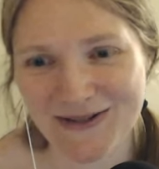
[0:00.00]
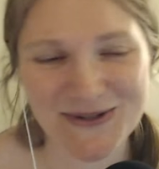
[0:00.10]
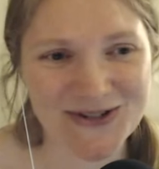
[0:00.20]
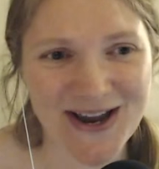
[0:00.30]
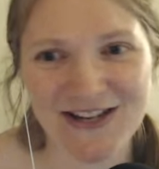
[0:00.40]
It
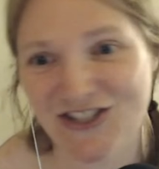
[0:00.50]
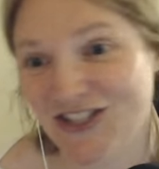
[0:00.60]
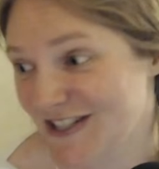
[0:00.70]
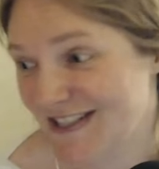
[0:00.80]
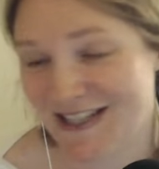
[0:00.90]
was great. And she
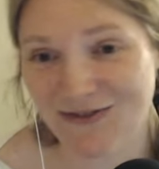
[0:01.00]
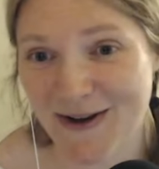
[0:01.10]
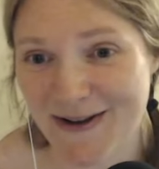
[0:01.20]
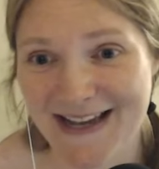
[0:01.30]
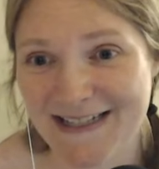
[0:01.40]
just was sitting
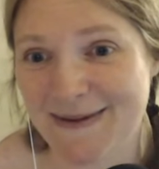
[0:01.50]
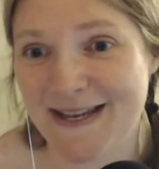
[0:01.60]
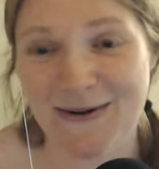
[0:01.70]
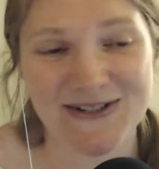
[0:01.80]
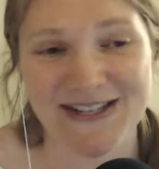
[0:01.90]
right next to me
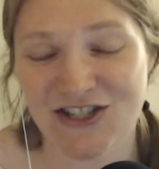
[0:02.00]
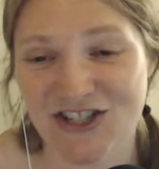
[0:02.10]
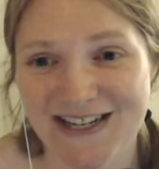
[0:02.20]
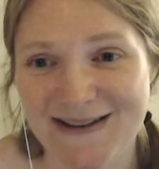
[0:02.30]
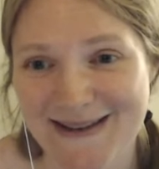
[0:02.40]
and it was just like, she
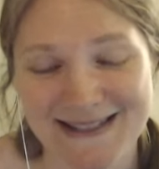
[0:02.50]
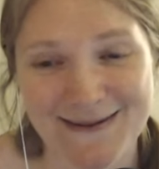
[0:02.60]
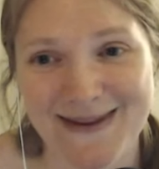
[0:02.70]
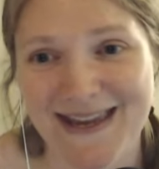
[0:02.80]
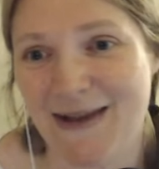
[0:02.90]
didn't miss
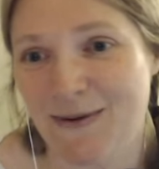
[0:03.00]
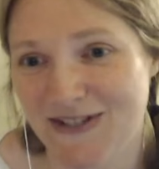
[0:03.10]
a beat.